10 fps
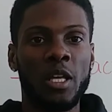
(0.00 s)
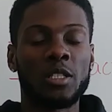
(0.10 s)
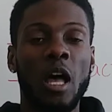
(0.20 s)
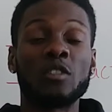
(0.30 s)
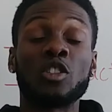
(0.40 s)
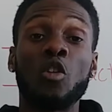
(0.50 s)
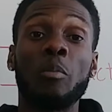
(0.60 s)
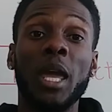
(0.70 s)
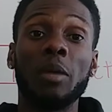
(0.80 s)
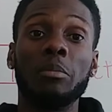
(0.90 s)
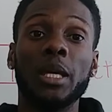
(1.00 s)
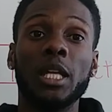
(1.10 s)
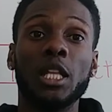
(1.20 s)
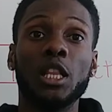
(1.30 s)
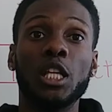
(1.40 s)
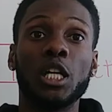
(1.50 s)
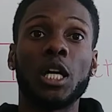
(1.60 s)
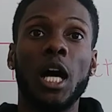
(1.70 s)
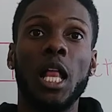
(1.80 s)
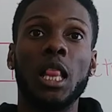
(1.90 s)
It's also made me
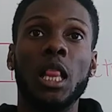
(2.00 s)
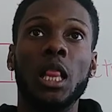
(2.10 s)
look a